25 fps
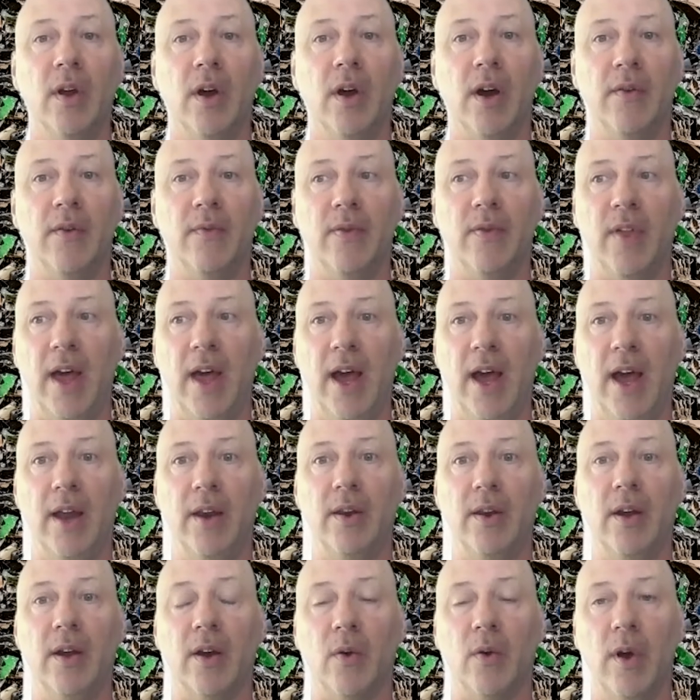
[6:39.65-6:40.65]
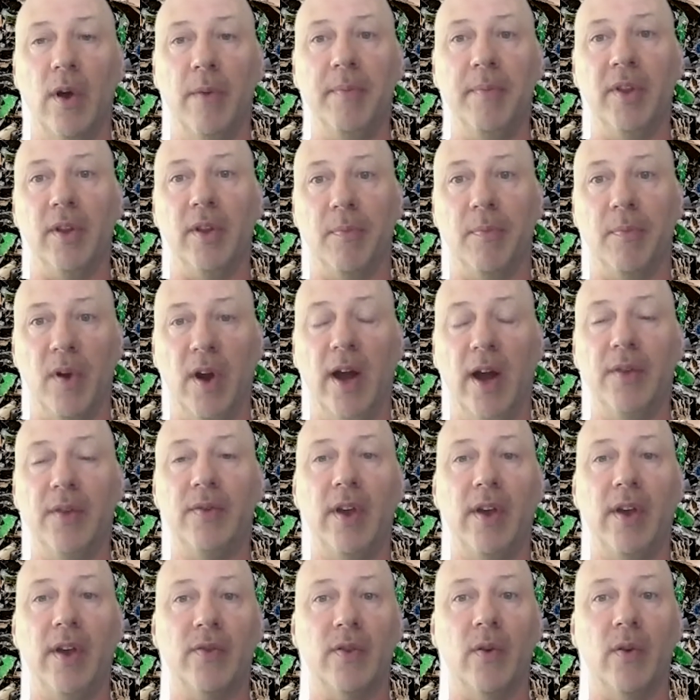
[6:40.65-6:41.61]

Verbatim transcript: of that equipment to process.